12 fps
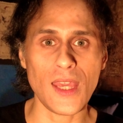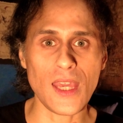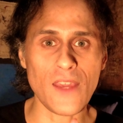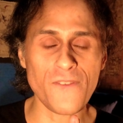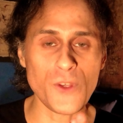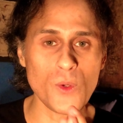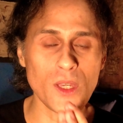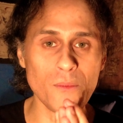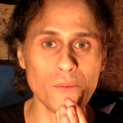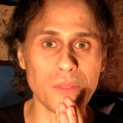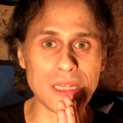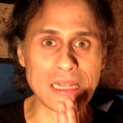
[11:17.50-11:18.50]
If you
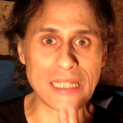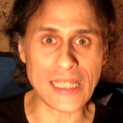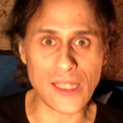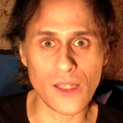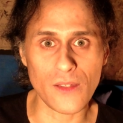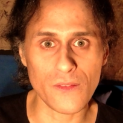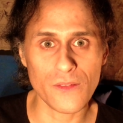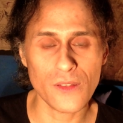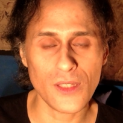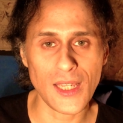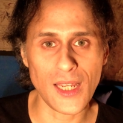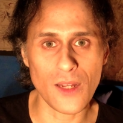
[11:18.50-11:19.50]
can believe
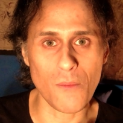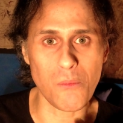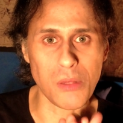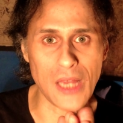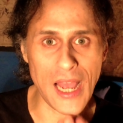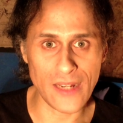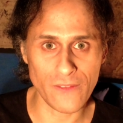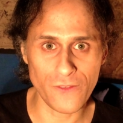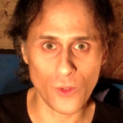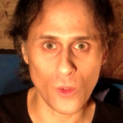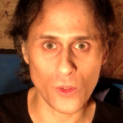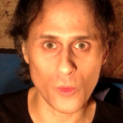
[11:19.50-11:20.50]
in a
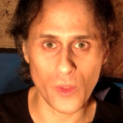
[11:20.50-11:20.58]
blindfold